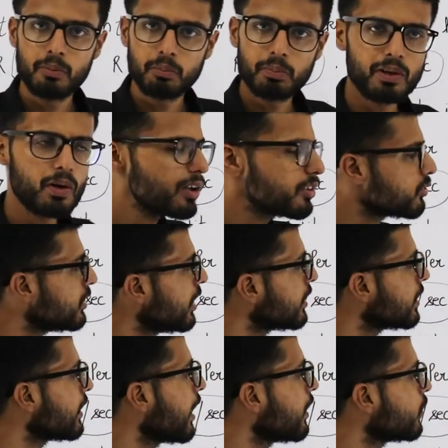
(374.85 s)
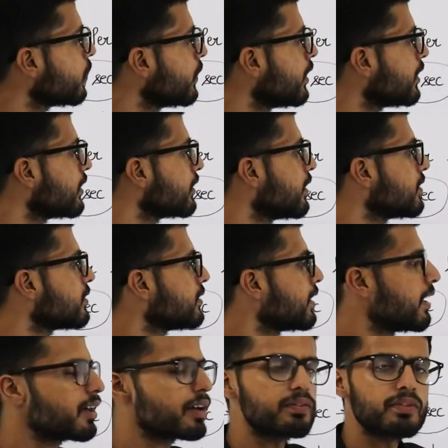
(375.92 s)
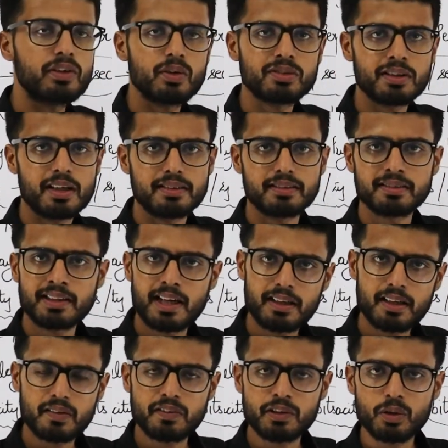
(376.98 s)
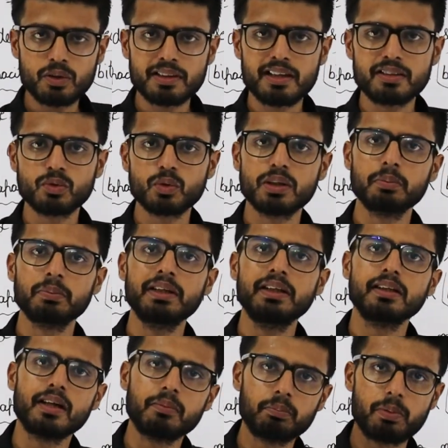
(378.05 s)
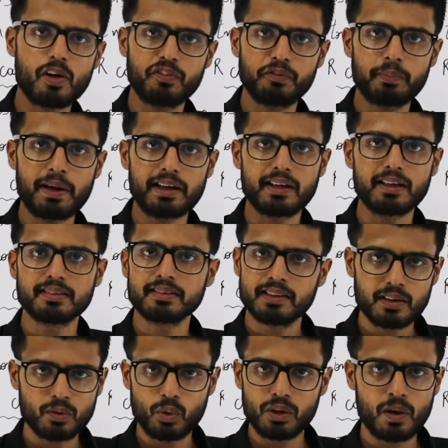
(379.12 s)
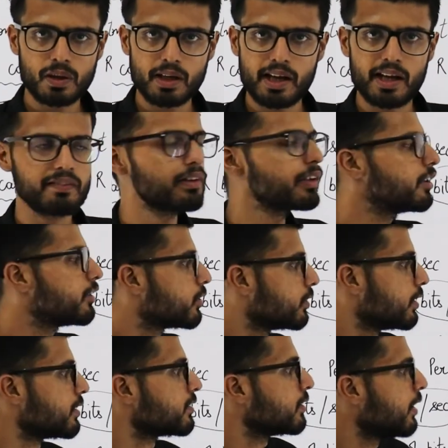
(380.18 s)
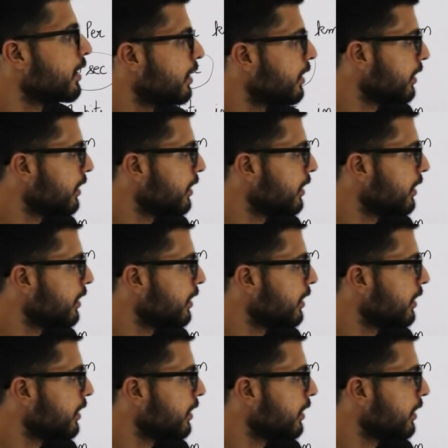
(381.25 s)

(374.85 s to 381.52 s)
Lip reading: Because we are calculating the sender window size. Sender window size will be number of packets. It will not have any units.